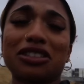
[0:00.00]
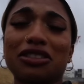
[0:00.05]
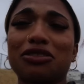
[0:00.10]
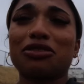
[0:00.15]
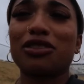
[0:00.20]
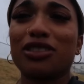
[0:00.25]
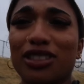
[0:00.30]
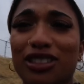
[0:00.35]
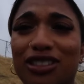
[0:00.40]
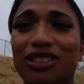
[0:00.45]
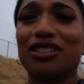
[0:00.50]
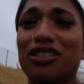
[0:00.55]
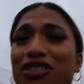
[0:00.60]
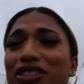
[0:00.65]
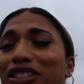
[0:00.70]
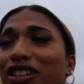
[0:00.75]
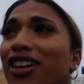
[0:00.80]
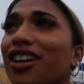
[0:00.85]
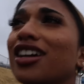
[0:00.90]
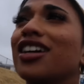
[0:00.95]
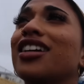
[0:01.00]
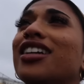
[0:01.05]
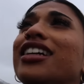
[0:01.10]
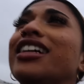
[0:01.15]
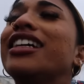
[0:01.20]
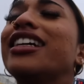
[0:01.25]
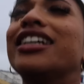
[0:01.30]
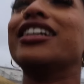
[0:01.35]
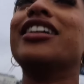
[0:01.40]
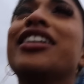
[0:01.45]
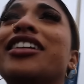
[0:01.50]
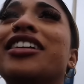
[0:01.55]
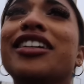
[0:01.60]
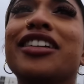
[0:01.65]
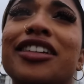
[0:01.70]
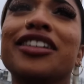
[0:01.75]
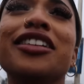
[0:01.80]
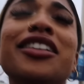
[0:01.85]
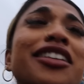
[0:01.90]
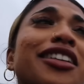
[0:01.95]
I want to start
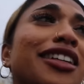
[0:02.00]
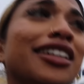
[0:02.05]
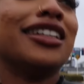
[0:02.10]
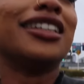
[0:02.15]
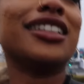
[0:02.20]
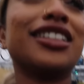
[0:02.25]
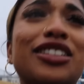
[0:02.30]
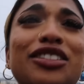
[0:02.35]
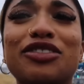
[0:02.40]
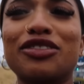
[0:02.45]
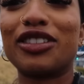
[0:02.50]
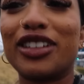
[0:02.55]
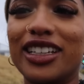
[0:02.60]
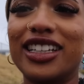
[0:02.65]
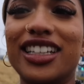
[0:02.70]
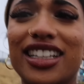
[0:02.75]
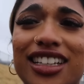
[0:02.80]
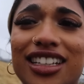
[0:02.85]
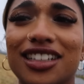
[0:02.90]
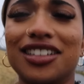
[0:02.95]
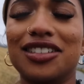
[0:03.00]
crying. It's raining